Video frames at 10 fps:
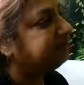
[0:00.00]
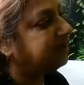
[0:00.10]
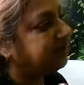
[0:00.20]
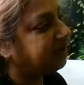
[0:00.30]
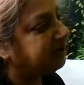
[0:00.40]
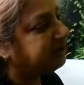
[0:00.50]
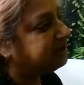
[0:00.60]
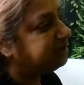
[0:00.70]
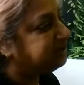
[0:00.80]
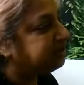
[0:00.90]
like I'll
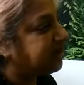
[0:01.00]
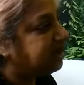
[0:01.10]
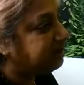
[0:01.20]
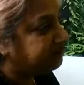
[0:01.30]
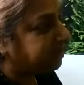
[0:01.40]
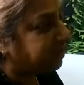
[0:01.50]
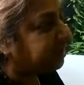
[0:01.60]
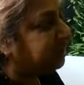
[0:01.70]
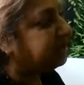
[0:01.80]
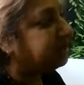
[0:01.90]

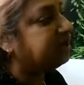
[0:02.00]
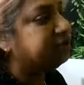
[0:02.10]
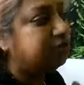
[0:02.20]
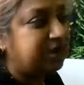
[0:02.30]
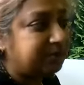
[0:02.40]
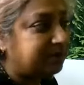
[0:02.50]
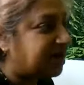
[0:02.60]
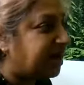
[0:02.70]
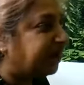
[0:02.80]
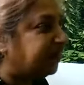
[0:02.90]
eliminate, I'll do liquid
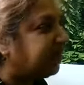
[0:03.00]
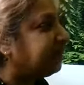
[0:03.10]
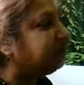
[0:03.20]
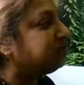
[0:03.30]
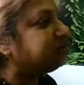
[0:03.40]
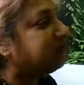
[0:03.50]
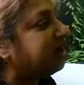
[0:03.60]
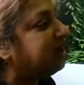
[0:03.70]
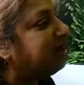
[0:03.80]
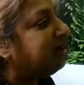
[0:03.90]
diet, so I